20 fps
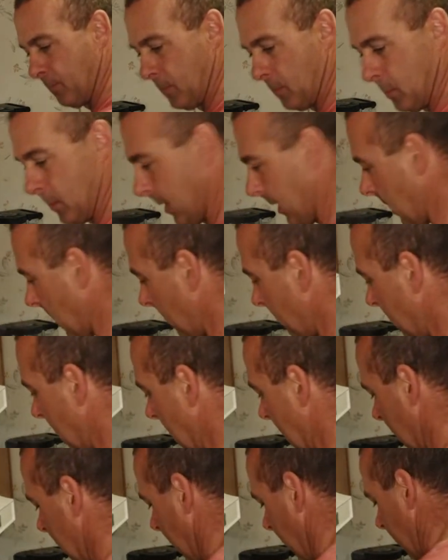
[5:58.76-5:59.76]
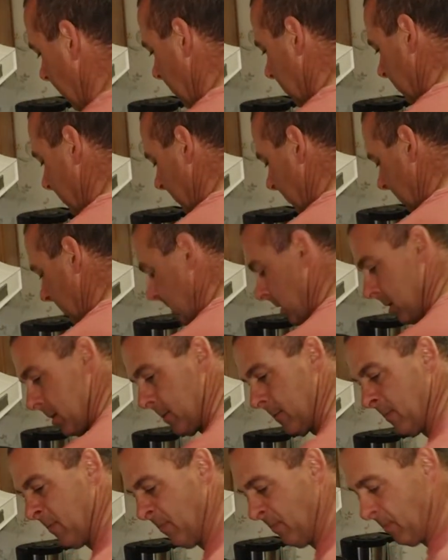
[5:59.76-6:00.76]
we get our broccoli that's been
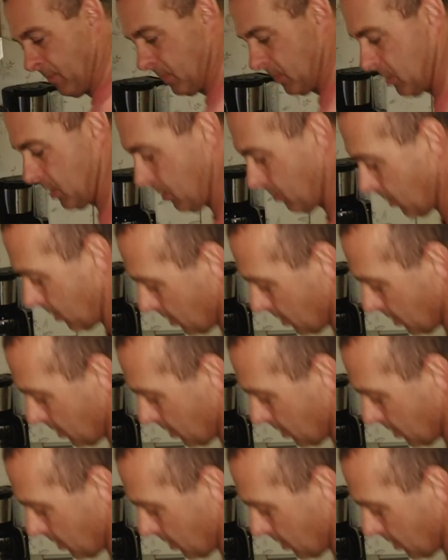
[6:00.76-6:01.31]
simmering